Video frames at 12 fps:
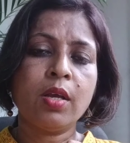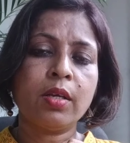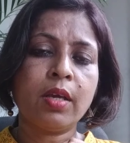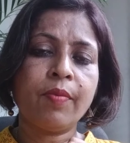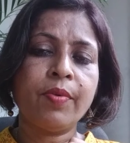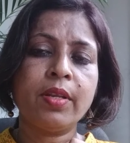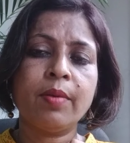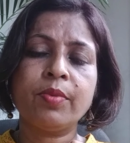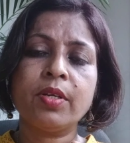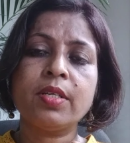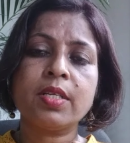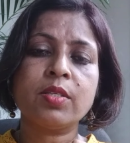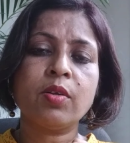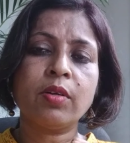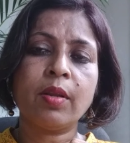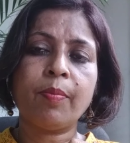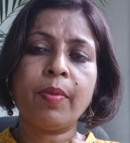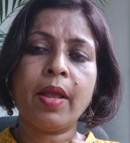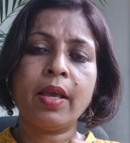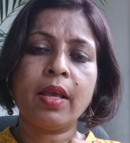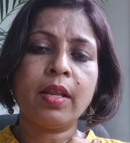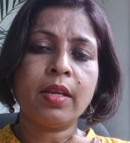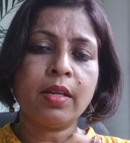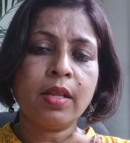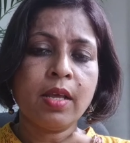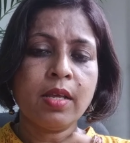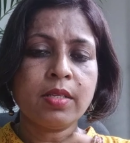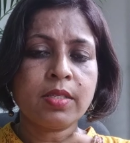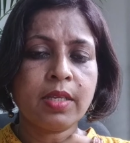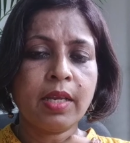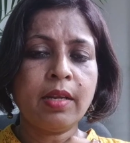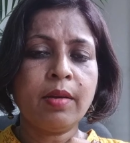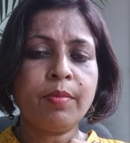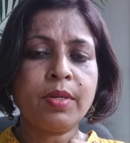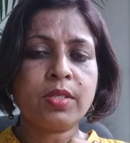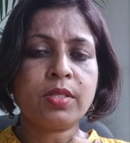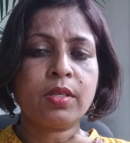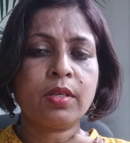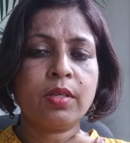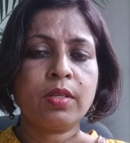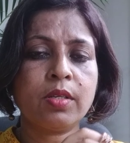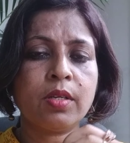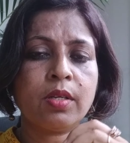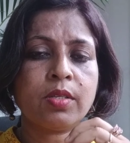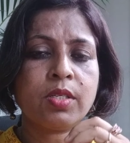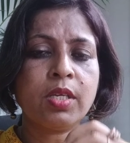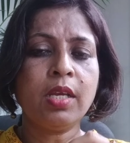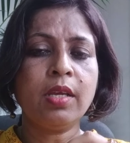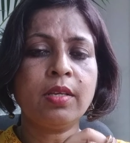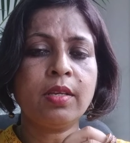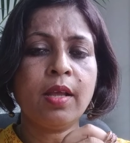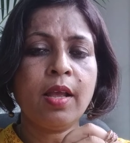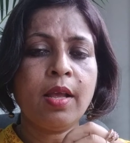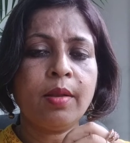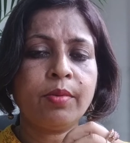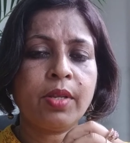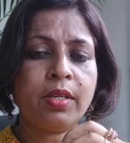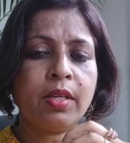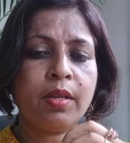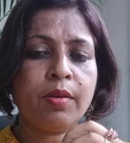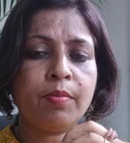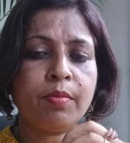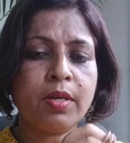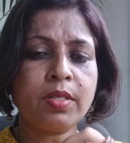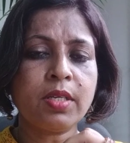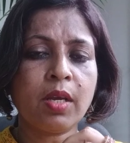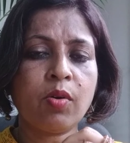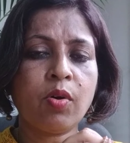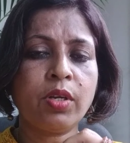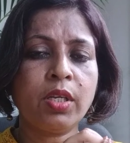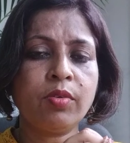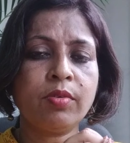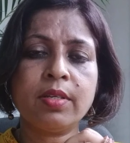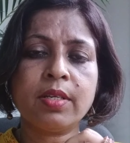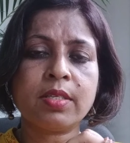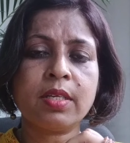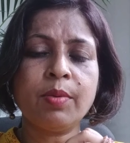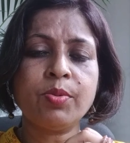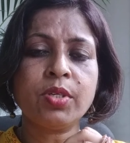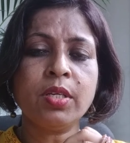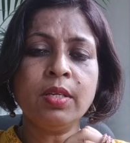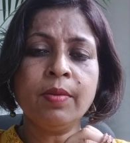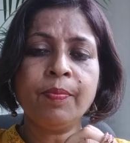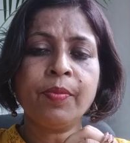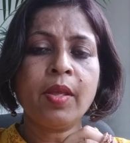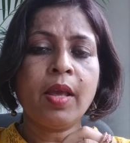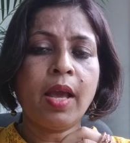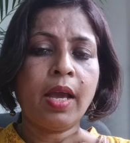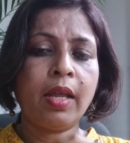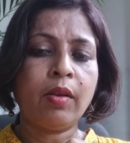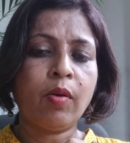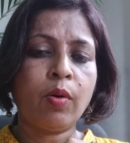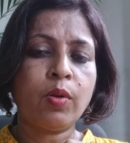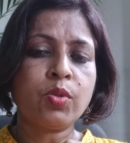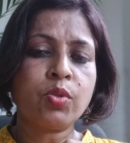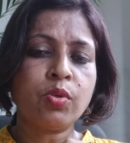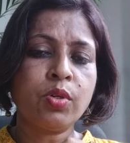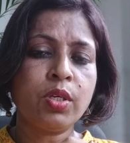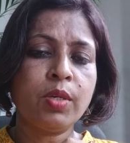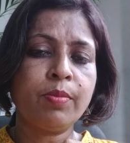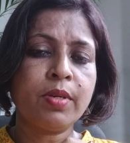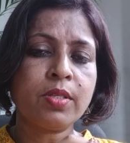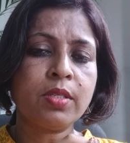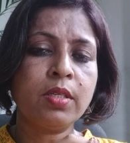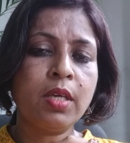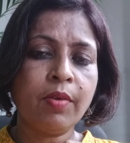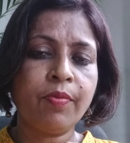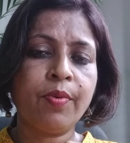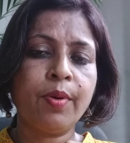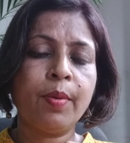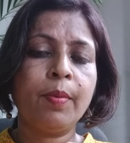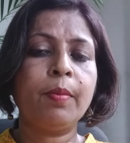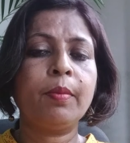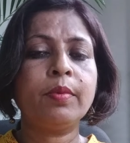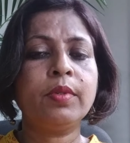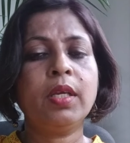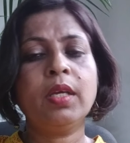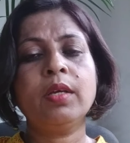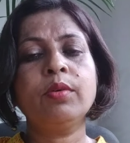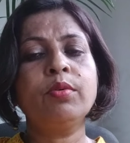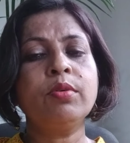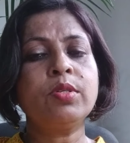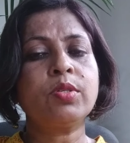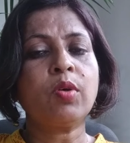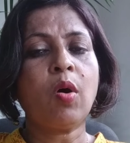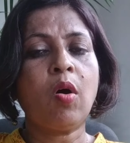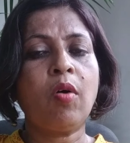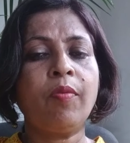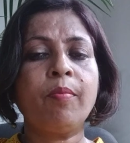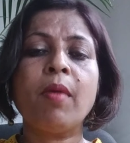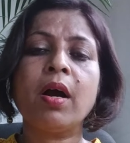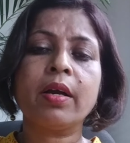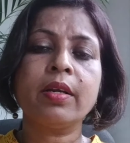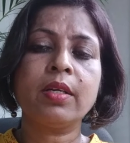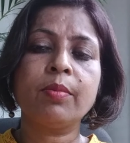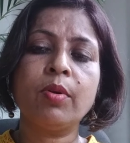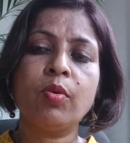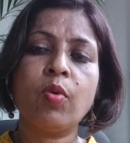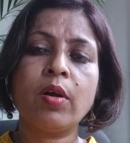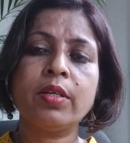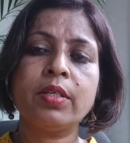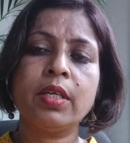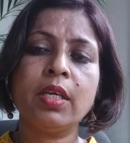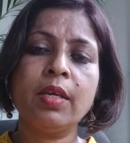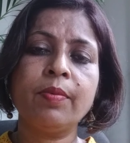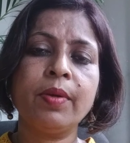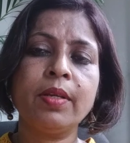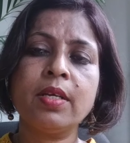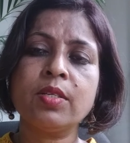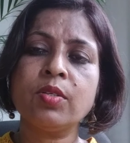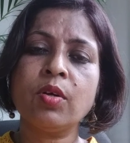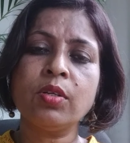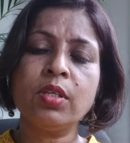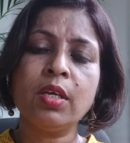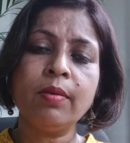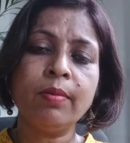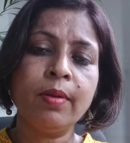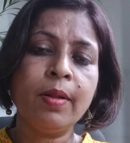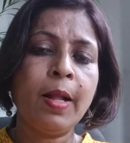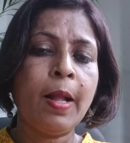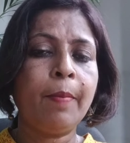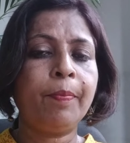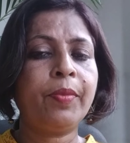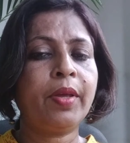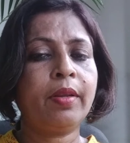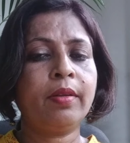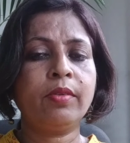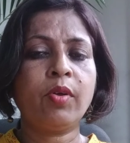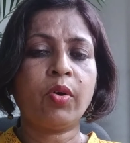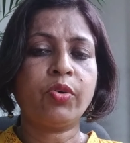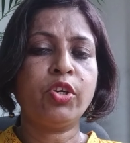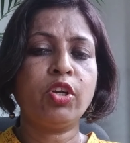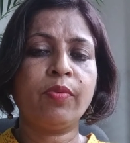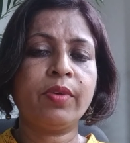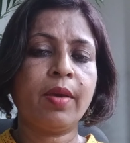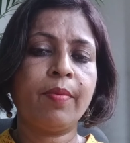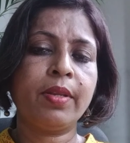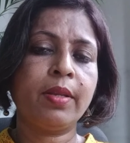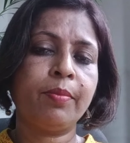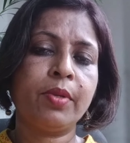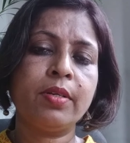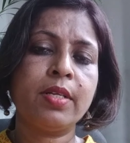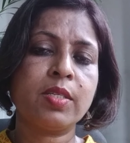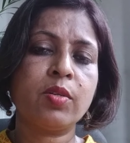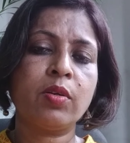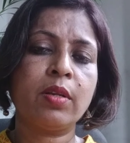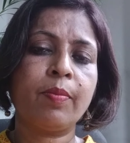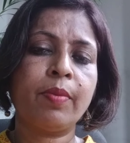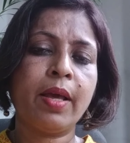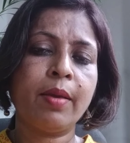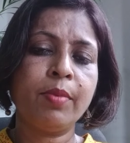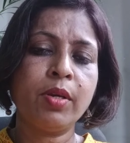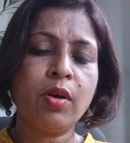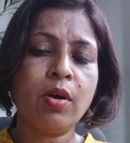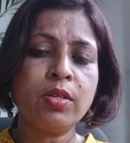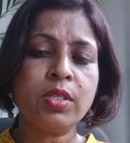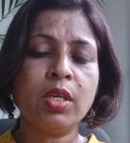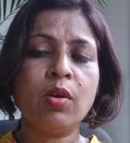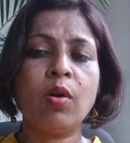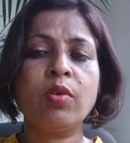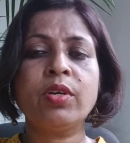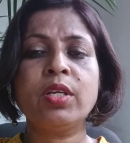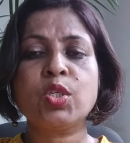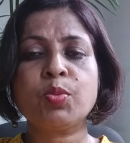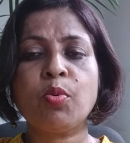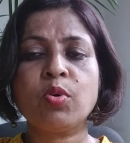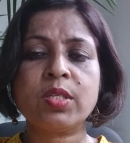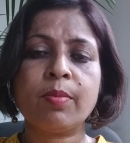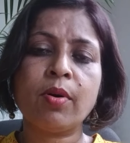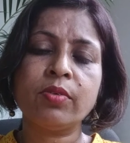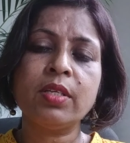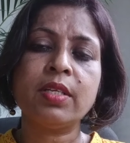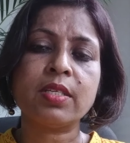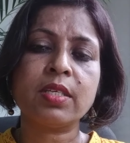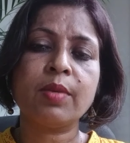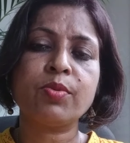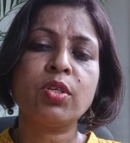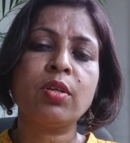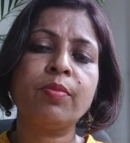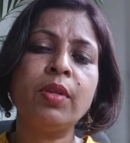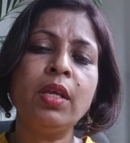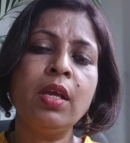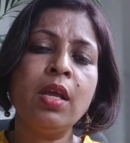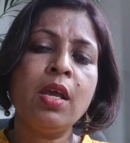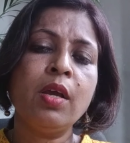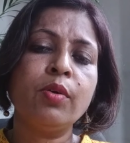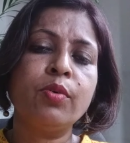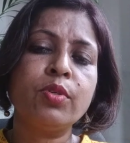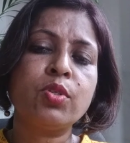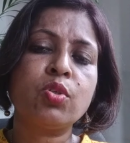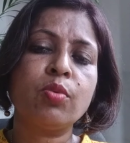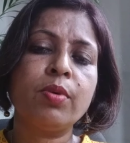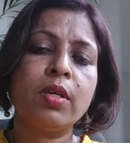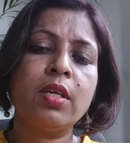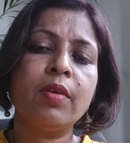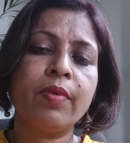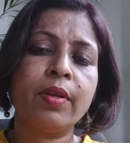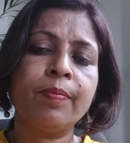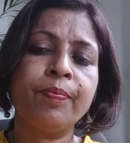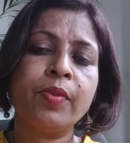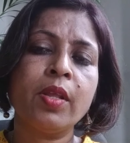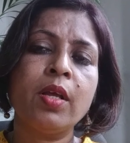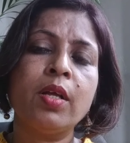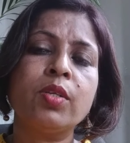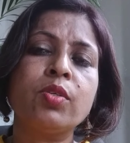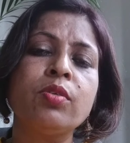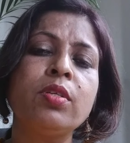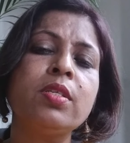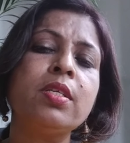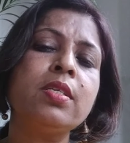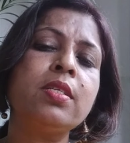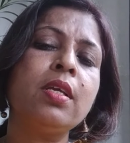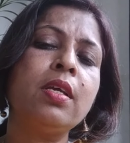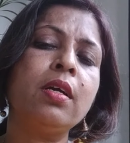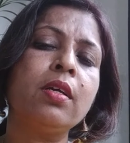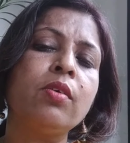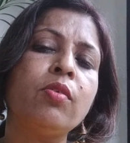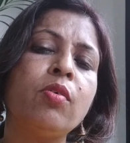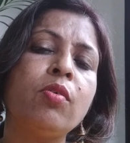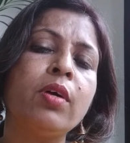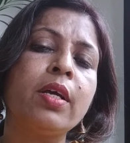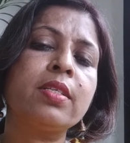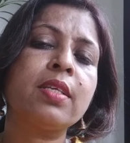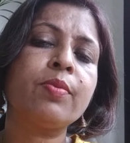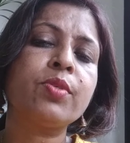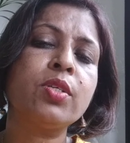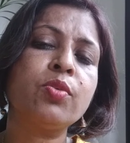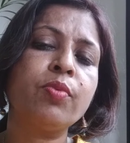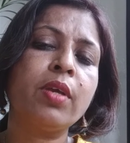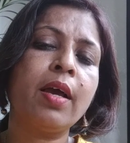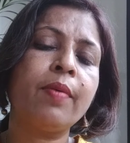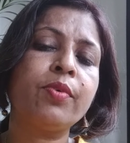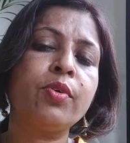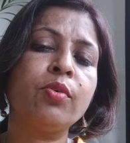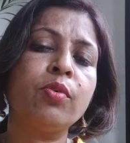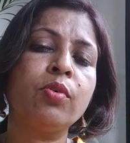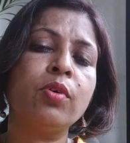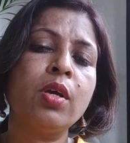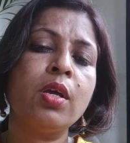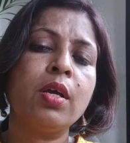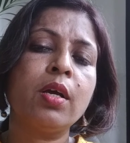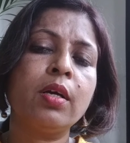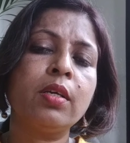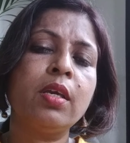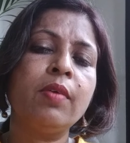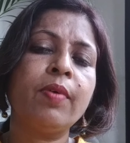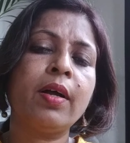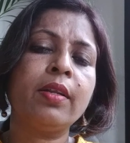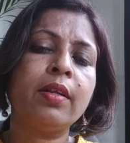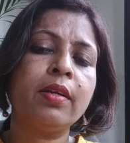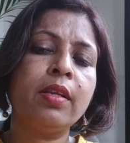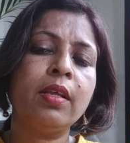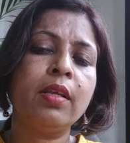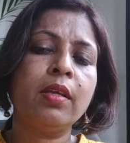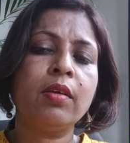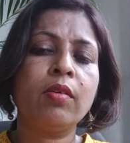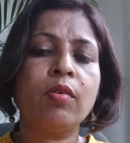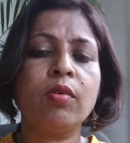caveat emptor does not apply, and seller must see it that it must according to the description, and also he must give the goods of marketable quality. If he does not give, then doctrine of caveat emptor does not apply, because he already spoke about the description of the goods to be given. So this is the exceptions we have to give under the